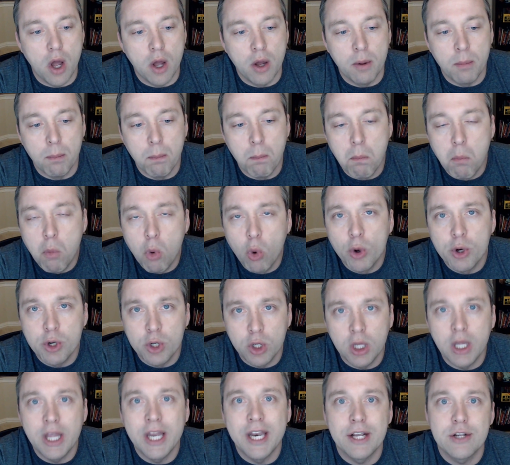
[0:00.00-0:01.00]
uh, more
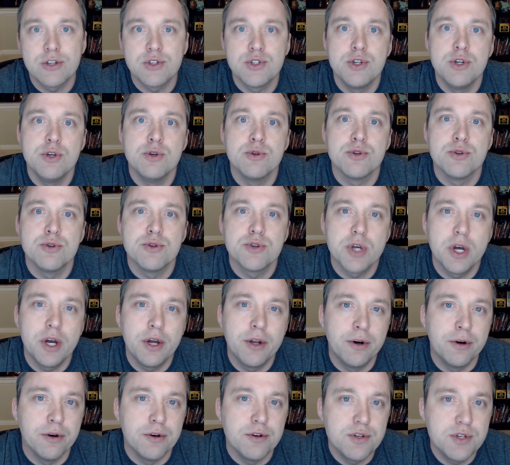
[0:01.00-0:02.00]
Linux users
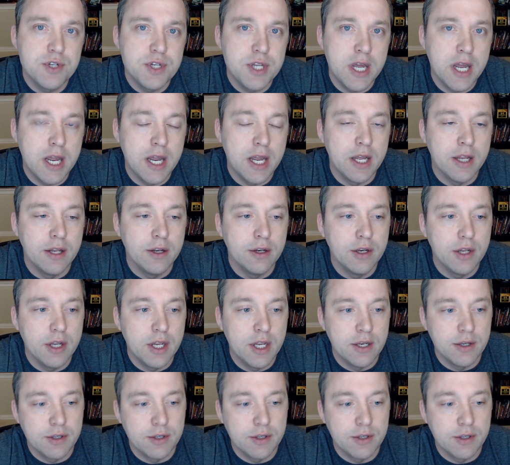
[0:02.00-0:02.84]
understand